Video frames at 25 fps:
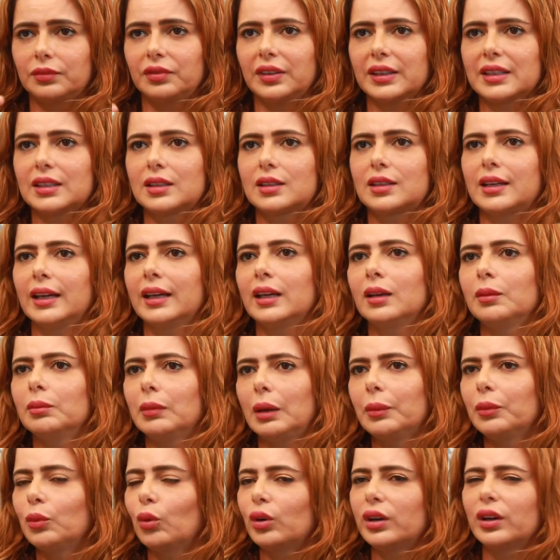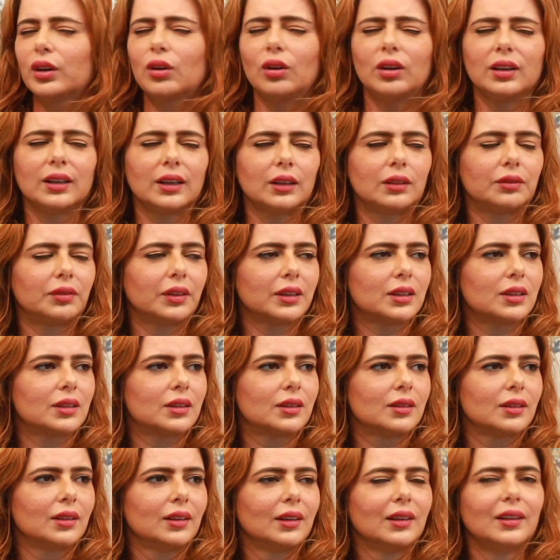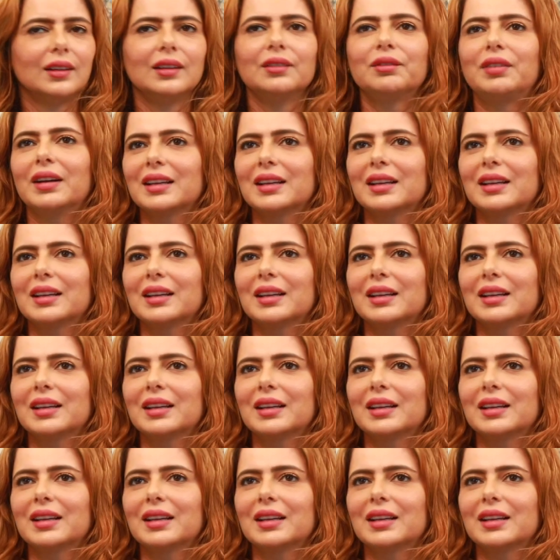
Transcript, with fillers: first time I'm, what do you call that, first first day first,